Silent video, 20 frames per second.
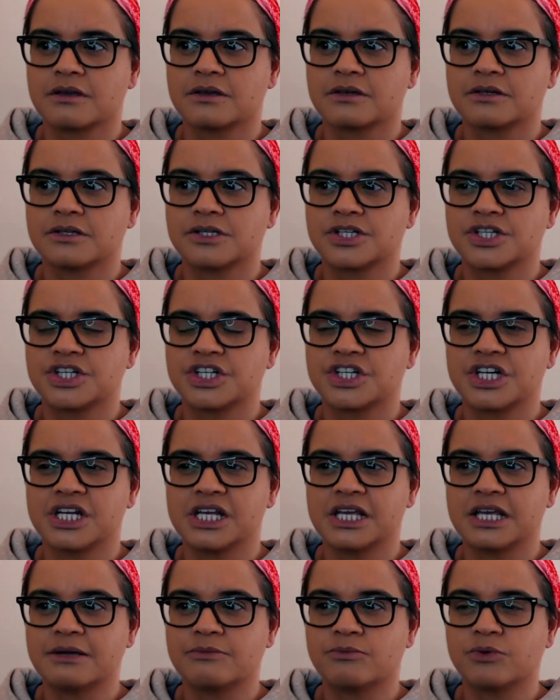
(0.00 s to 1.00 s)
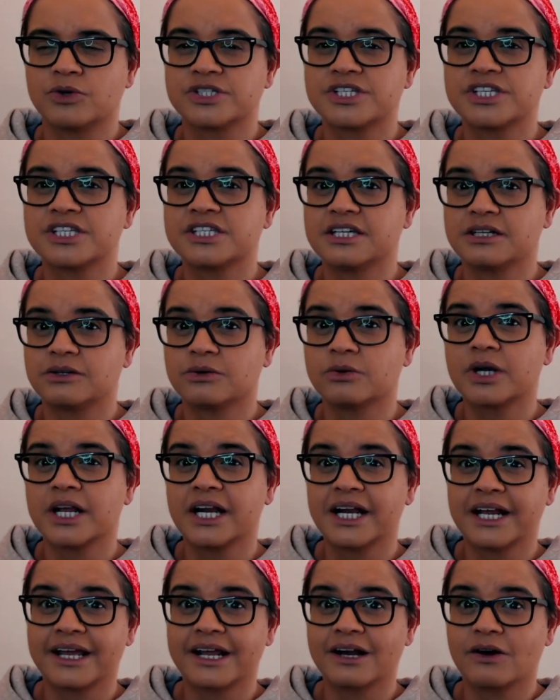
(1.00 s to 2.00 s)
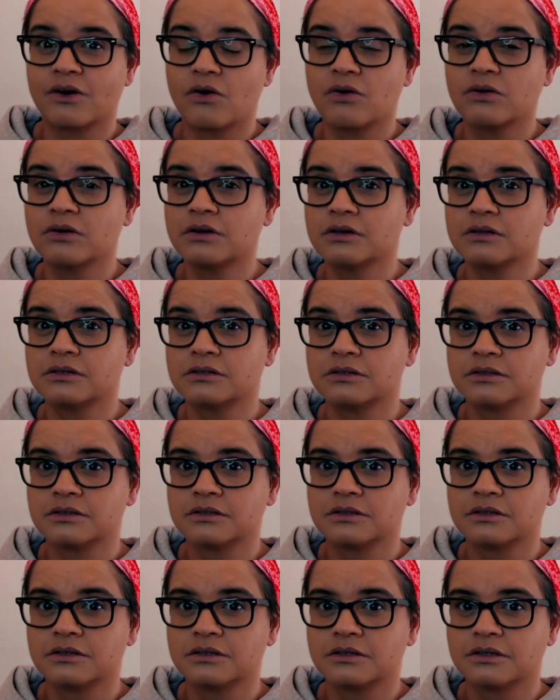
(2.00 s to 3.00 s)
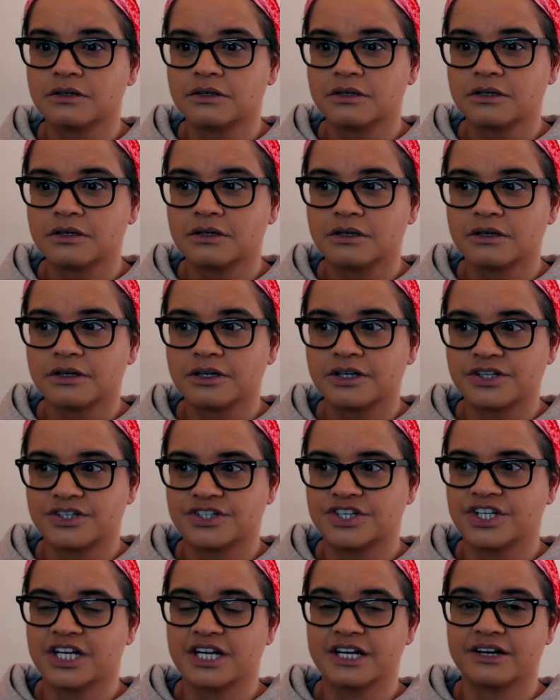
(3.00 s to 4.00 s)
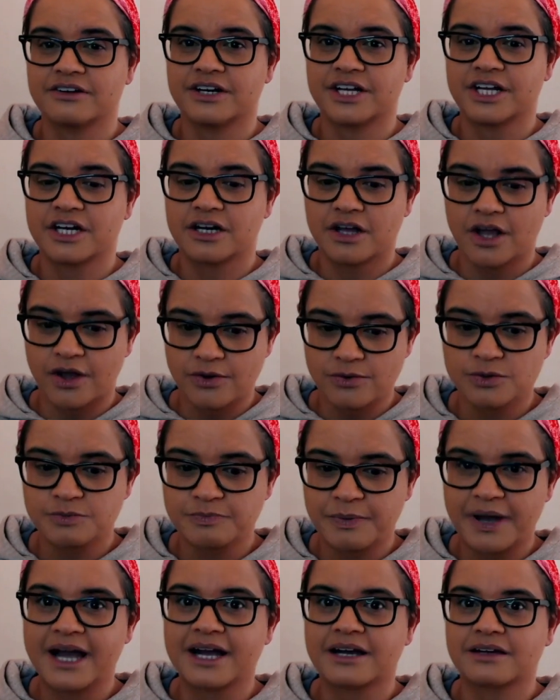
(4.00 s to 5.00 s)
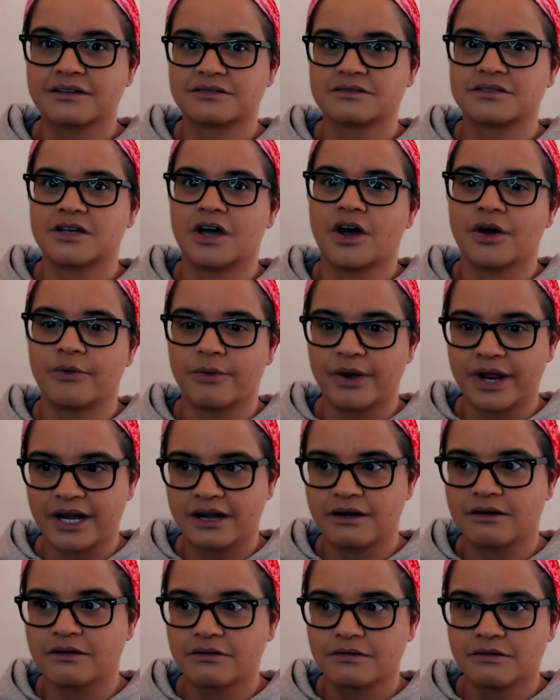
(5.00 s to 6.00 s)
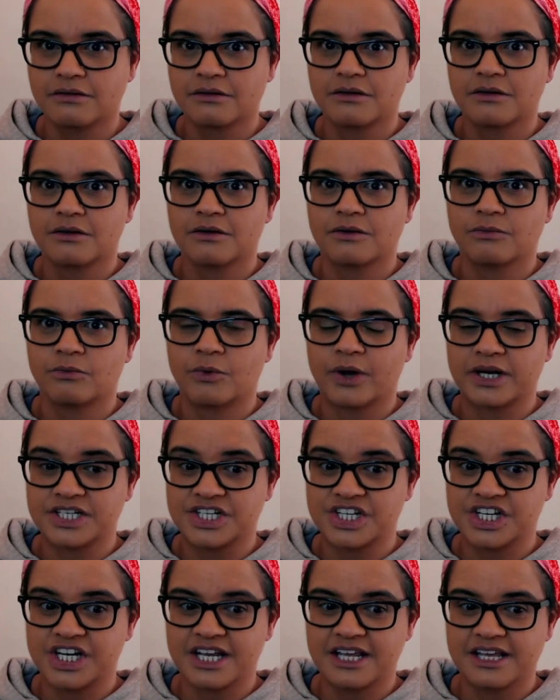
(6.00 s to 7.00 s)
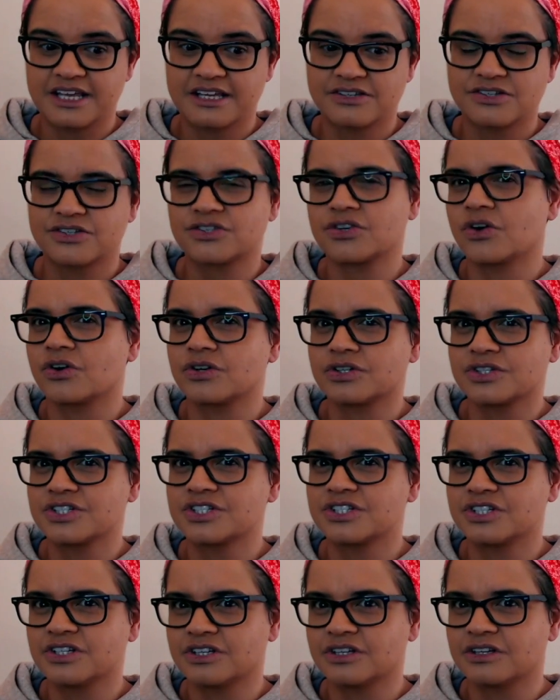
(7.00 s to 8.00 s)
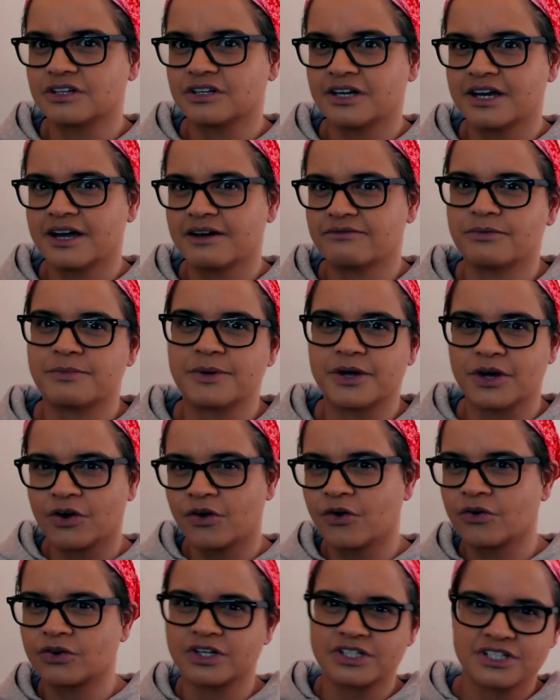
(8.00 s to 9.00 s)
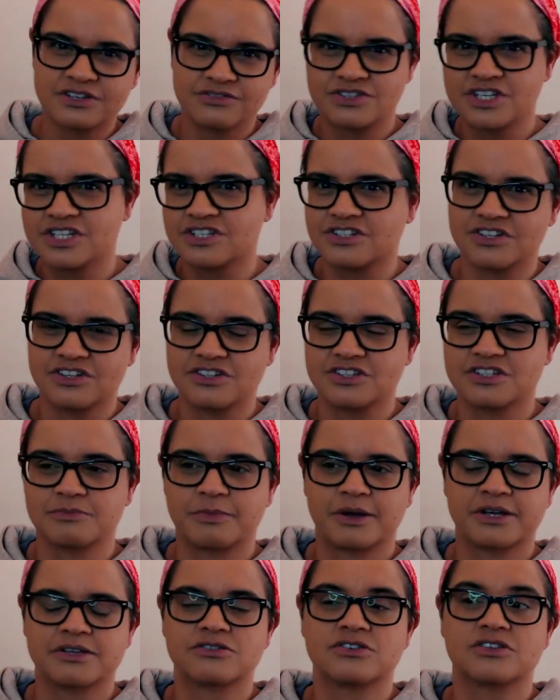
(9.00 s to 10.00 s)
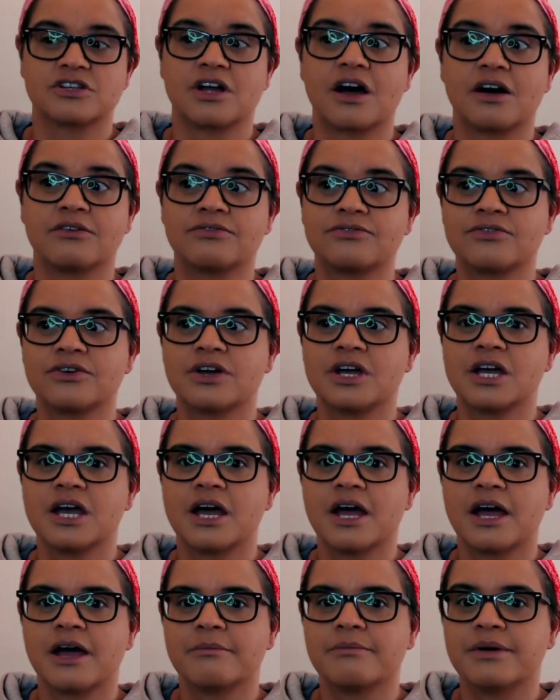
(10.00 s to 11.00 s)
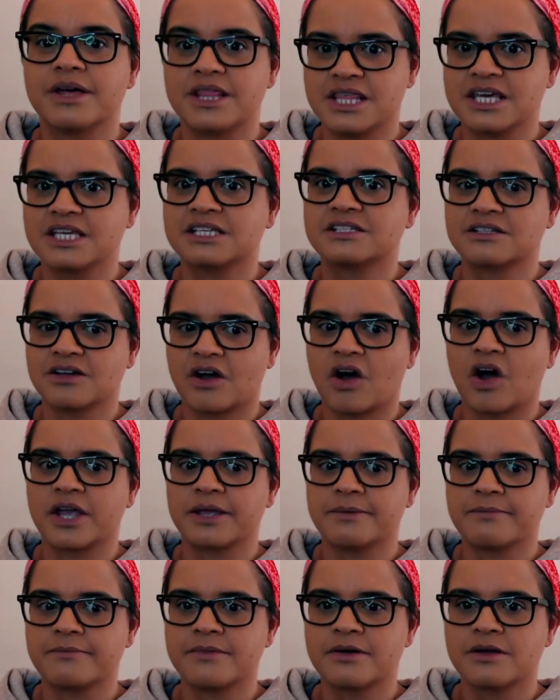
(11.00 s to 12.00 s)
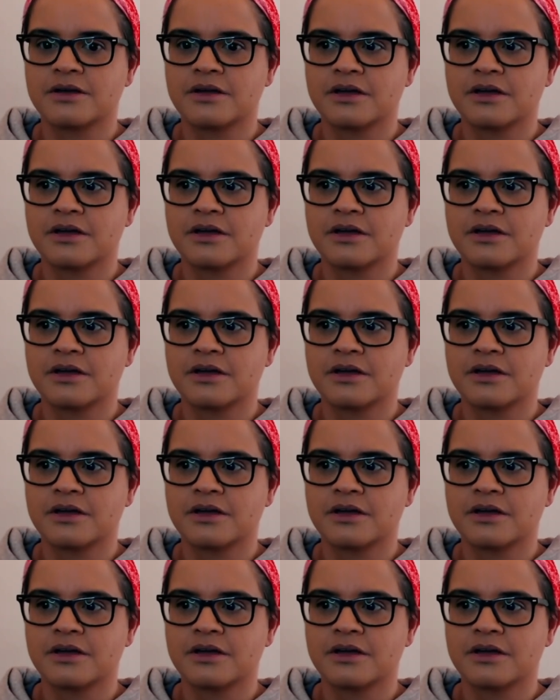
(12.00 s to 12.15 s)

she was still clinging on because she clearly goes back to Owen when she starts to have a bit of cognitive dissonance about stuff, but this time,